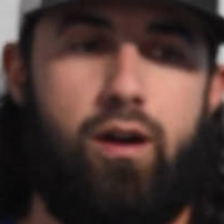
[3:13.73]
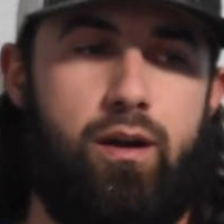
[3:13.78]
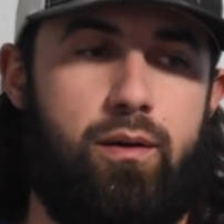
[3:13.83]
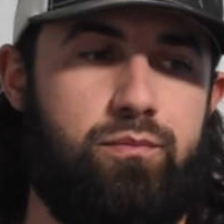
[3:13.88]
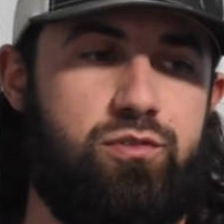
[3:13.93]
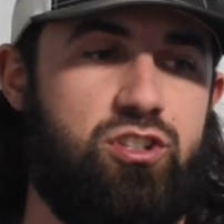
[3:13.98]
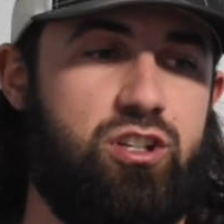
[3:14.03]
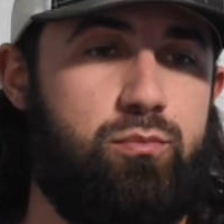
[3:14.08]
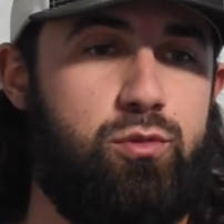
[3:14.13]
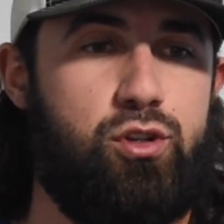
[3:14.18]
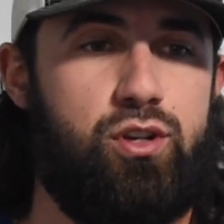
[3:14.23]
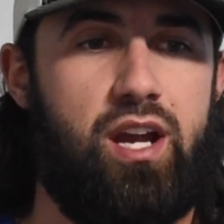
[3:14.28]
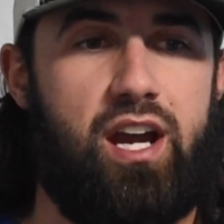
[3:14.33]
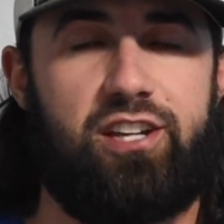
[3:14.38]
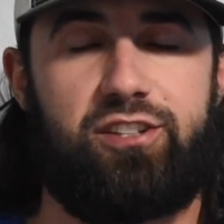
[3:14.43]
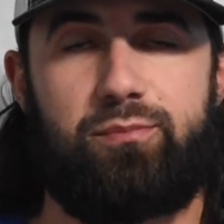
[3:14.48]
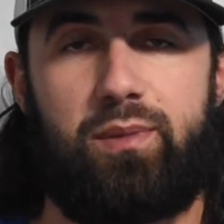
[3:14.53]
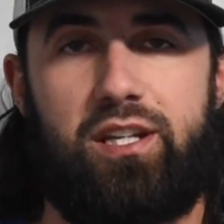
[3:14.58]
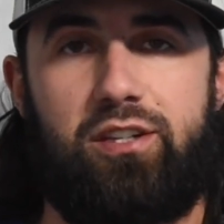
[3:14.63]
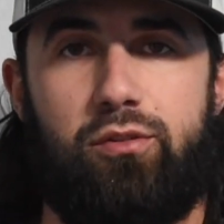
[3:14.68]
Some of you
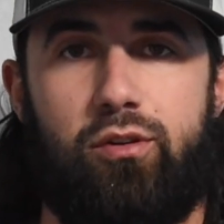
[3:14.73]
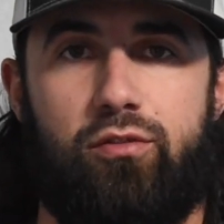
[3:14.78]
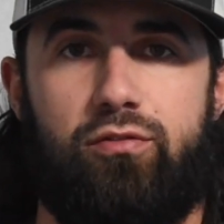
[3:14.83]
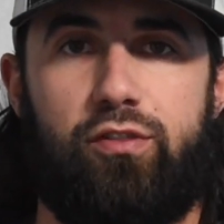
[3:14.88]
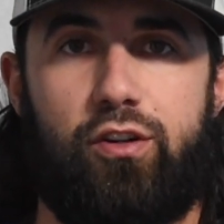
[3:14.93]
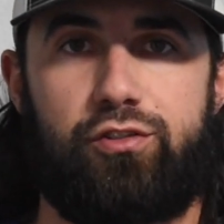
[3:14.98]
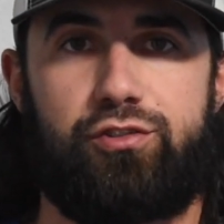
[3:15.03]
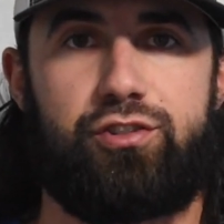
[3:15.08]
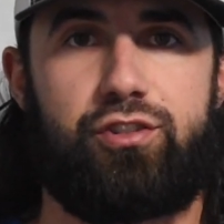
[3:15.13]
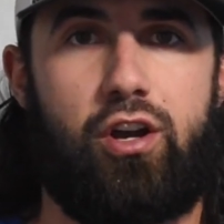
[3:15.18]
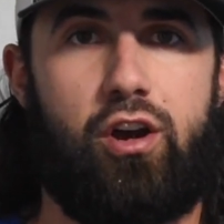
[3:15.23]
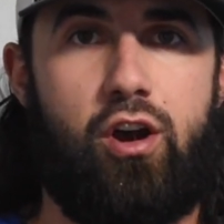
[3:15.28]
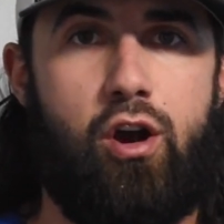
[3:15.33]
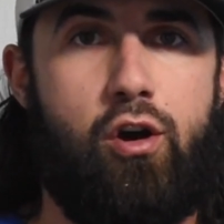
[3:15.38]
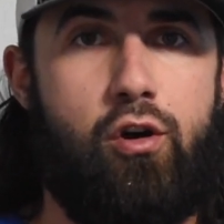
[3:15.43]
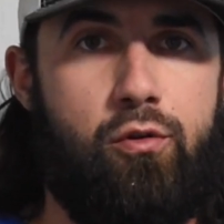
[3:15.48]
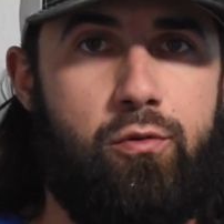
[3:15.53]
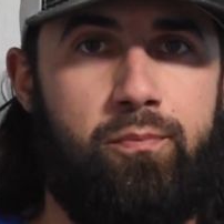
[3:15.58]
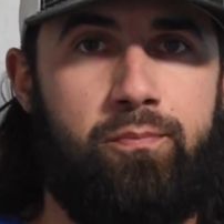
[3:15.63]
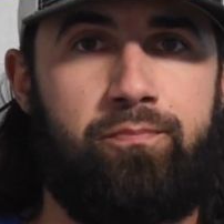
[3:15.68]
guys may do a first to
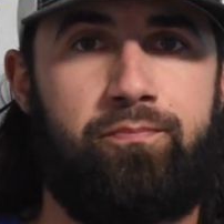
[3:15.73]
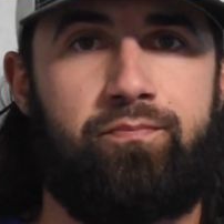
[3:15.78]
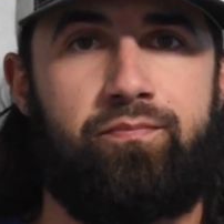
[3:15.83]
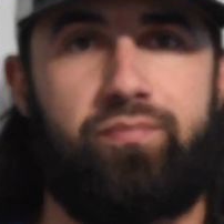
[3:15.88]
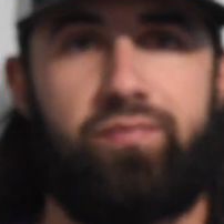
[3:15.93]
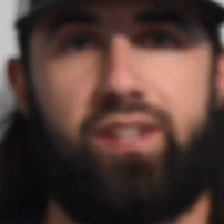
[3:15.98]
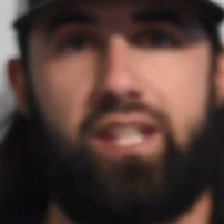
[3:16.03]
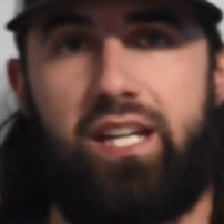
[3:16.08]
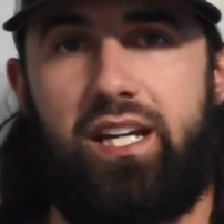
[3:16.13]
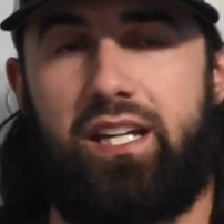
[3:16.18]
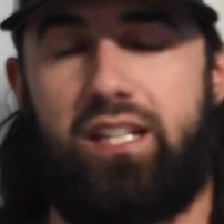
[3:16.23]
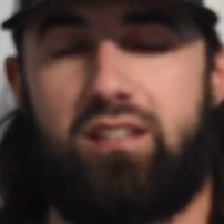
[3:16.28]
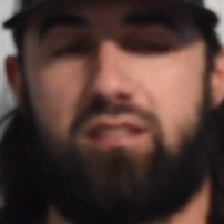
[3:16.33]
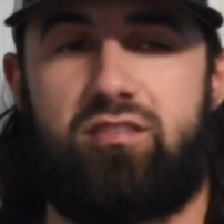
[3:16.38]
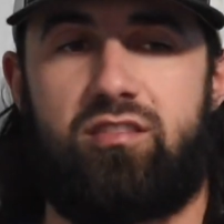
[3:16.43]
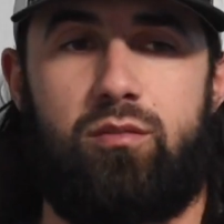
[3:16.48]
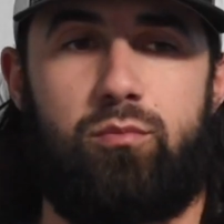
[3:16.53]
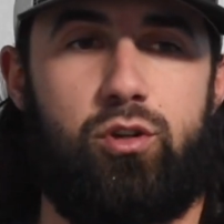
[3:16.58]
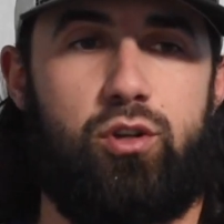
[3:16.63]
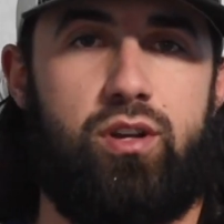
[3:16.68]
home, and
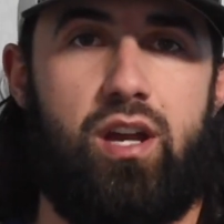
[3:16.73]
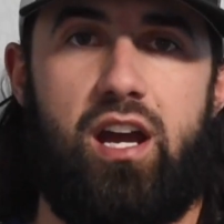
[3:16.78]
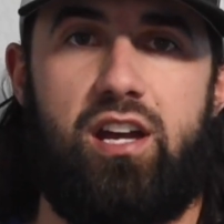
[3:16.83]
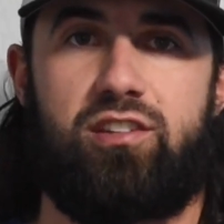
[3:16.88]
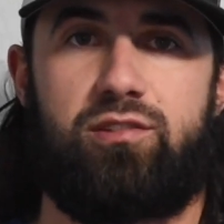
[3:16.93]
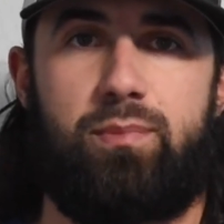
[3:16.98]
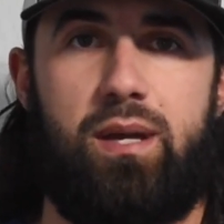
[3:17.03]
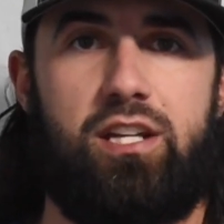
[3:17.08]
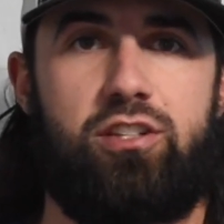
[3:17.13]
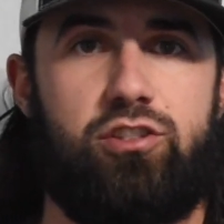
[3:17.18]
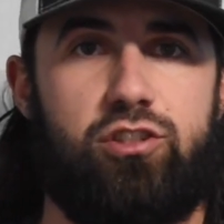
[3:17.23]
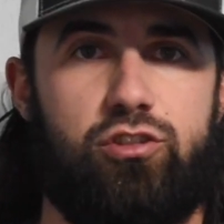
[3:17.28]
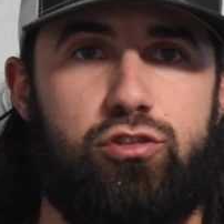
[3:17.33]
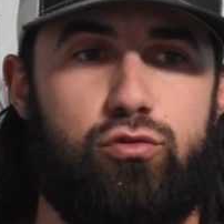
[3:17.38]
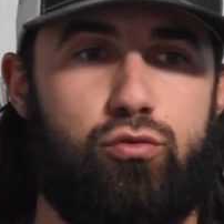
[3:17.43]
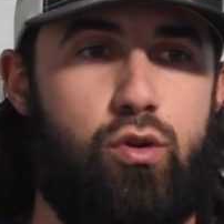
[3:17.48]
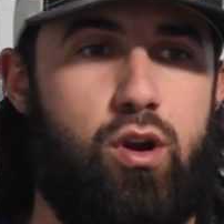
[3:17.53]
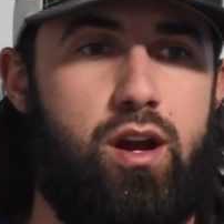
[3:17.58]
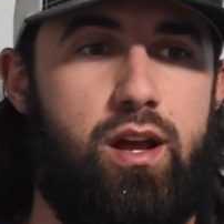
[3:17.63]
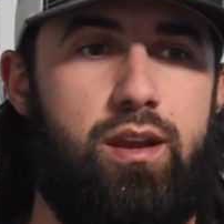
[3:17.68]
some of you guys may just
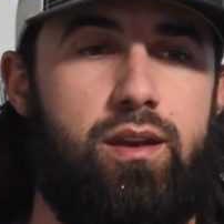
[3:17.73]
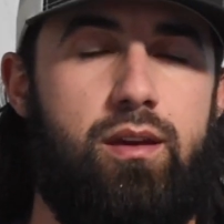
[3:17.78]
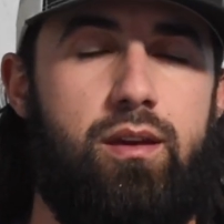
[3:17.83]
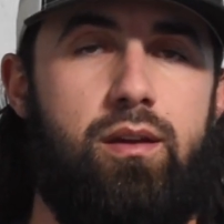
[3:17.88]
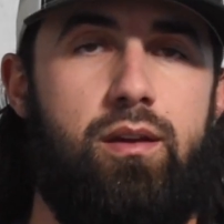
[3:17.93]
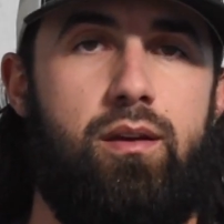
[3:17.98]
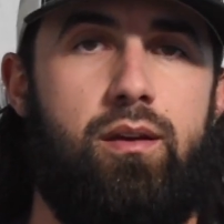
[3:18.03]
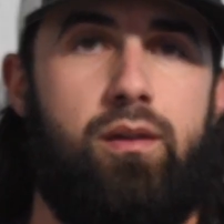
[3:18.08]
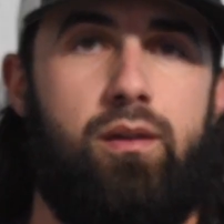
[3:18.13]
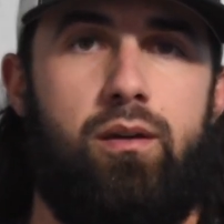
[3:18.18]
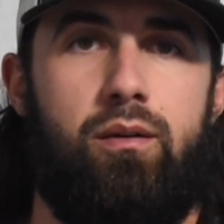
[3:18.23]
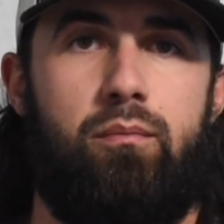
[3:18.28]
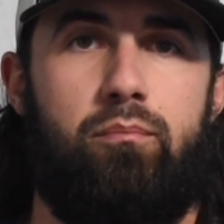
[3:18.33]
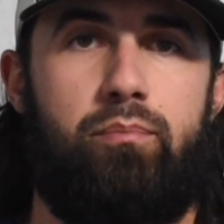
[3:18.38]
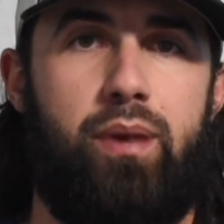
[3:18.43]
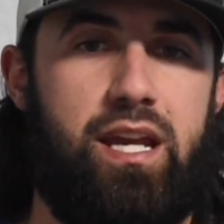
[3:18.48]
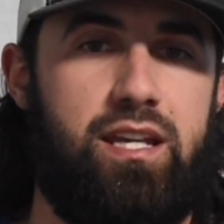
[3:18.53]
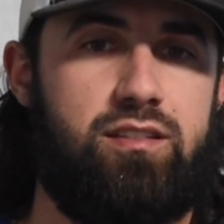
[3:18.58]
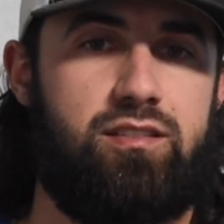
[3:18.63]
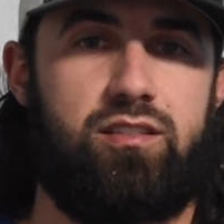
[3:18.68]
run
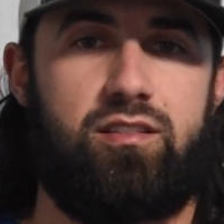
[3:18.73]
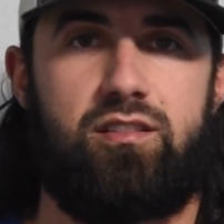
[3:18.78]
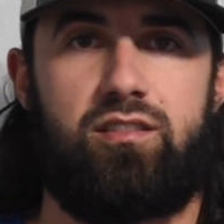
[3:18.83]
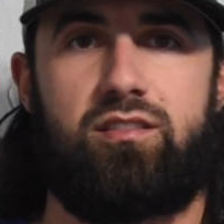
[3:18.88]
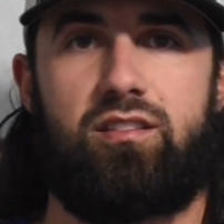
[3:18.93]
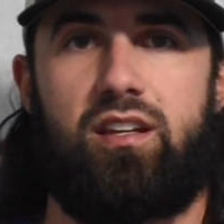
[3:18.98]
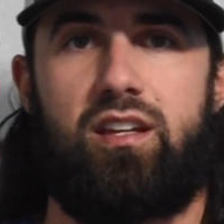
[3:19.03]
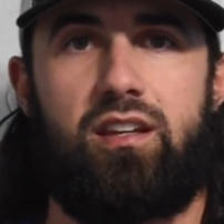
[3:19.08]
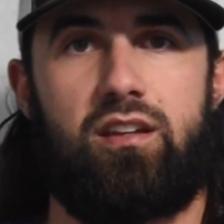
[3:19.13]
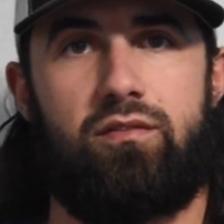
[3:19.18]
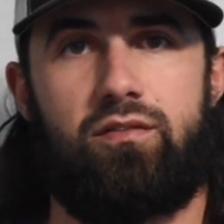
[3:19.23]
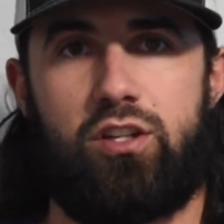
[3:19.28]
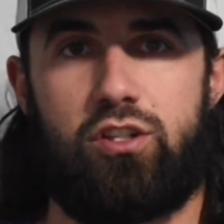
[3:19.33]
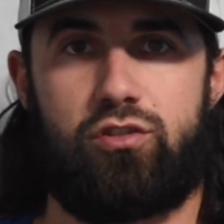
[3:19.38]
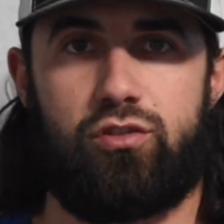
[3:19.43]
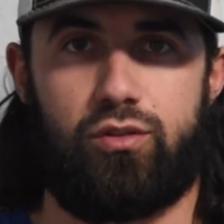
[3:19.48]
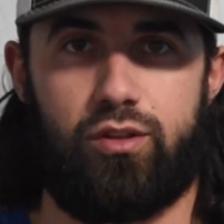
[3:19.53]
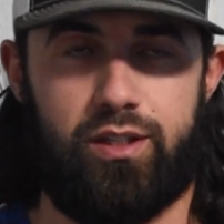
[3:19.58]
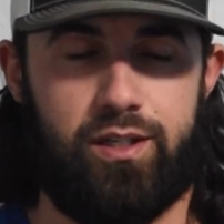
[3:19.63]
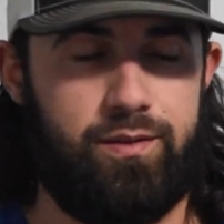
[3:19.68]
bases
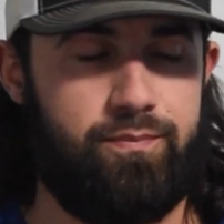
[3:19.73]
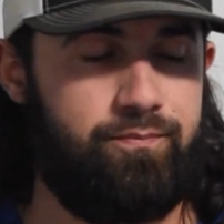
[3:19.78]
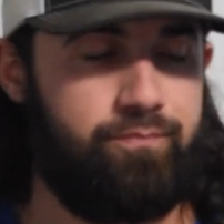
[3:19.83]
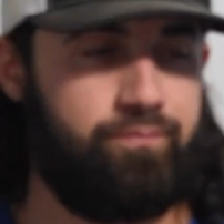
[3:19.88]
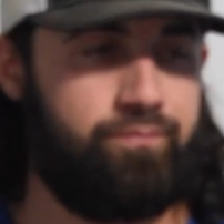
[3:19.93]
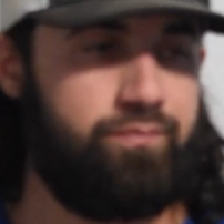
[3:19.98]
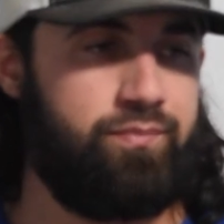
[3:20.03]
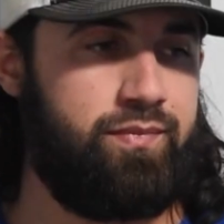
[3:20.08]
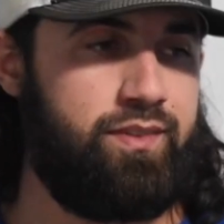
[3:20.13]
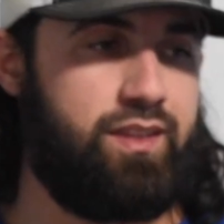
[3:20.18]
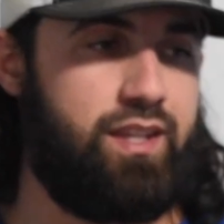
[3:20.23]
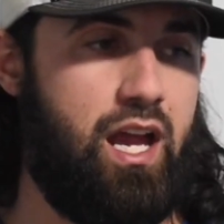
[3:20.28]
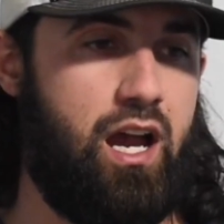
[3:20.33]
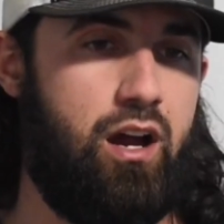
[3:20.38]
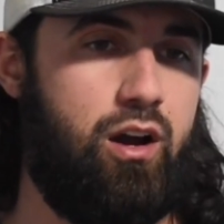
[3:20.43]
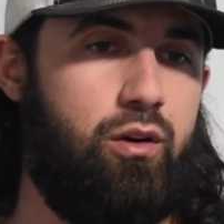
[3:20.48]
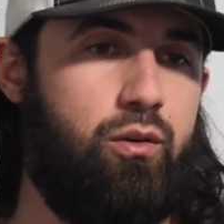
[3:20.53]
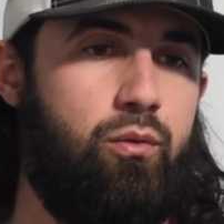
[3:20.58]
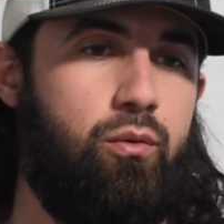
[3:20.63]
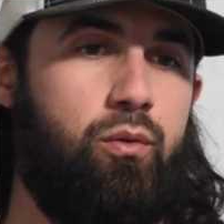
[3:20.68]
individually.
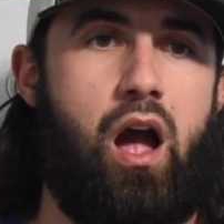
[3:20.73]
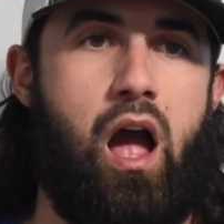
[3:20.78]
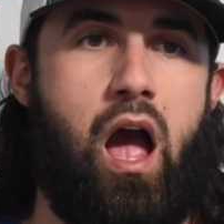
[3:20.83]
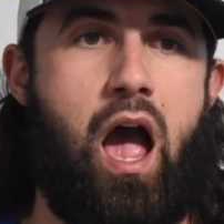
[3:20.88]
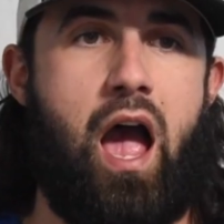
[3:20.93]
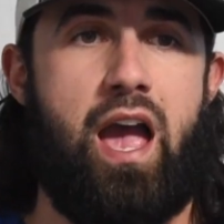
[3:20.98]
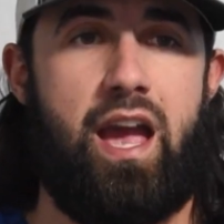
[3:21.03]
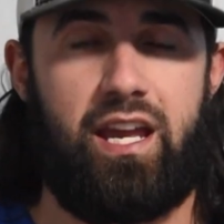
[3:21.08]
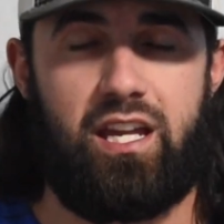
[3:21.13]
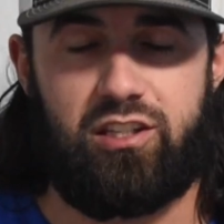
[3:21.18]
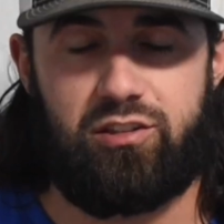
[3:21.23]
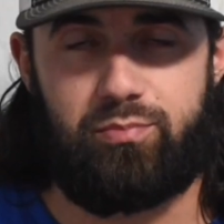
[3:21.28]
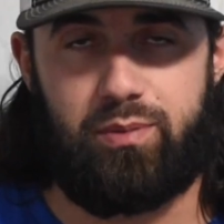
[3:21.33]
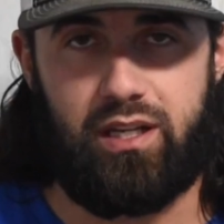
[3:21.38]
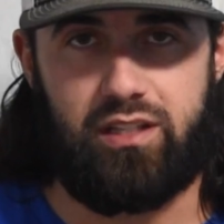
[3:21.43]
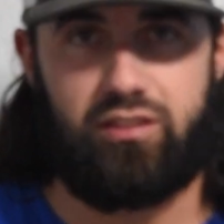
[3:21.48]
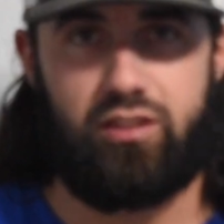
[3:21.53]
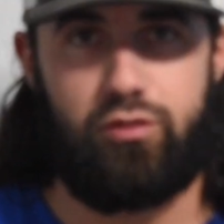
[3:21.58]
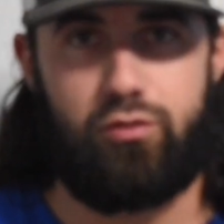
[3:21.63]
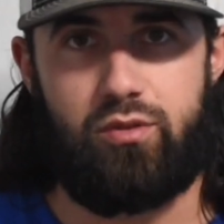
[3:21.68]
Now, I
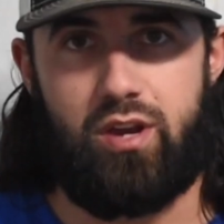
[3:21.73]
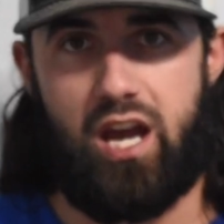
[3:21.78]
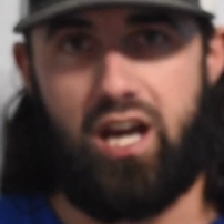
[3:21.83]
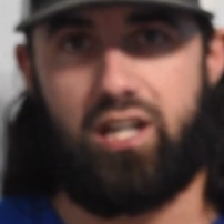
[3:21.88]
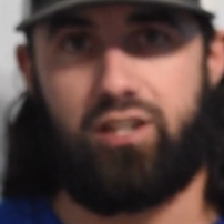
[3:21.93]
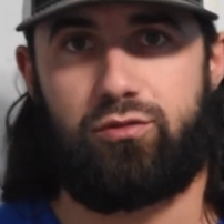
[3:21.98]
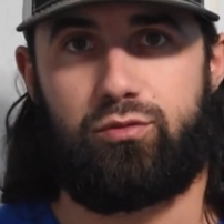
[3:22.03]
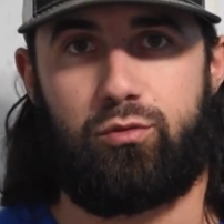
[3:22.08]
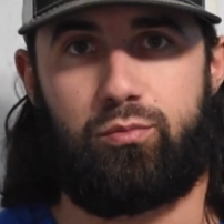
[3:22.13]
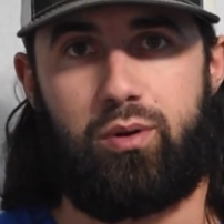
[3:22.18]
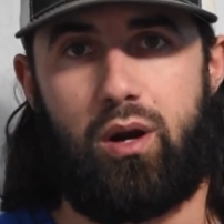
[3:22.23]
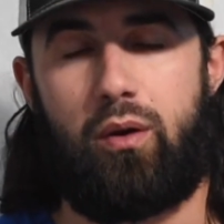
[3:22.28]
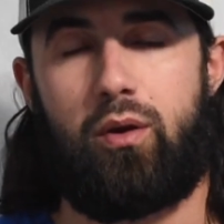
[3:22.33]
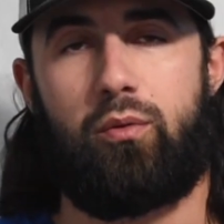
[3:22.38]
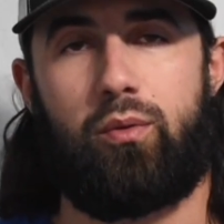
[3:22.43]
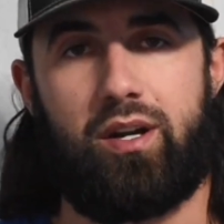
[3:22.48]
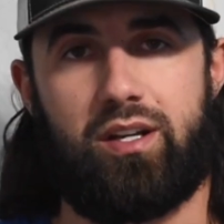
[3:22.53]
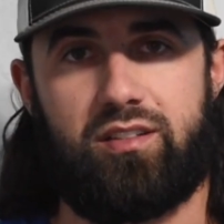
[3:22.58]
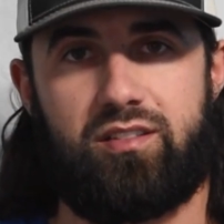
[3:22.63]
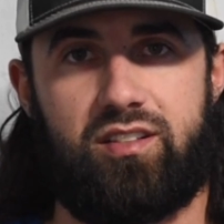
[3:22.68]
expect that you guys will probably
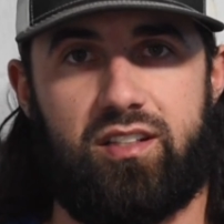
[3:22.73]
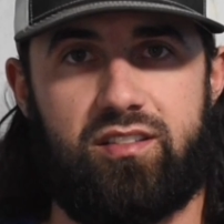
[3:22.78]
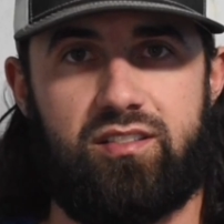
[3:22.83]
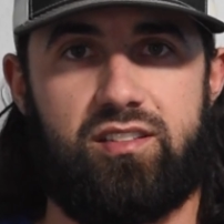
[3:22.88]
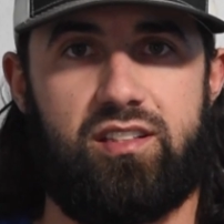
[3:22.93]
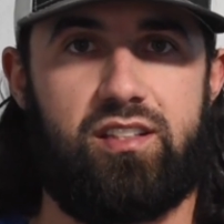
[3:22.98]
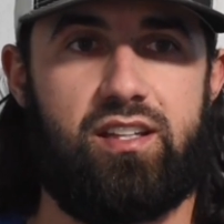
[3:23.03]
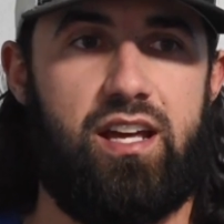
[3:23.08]
run a 60.